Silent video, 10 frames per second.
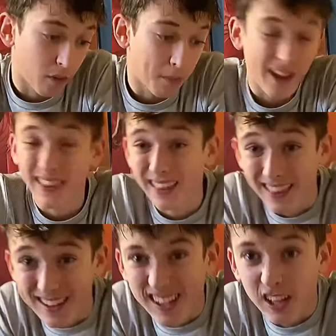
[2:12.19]
but the
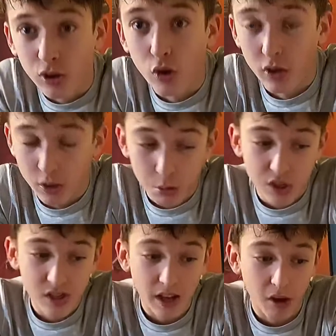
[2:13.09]
deal had gone into a
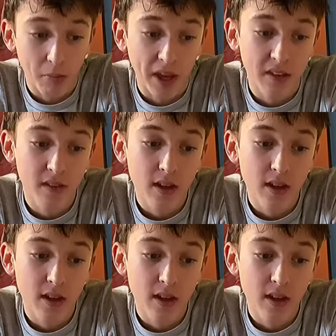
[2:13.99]
stalemate,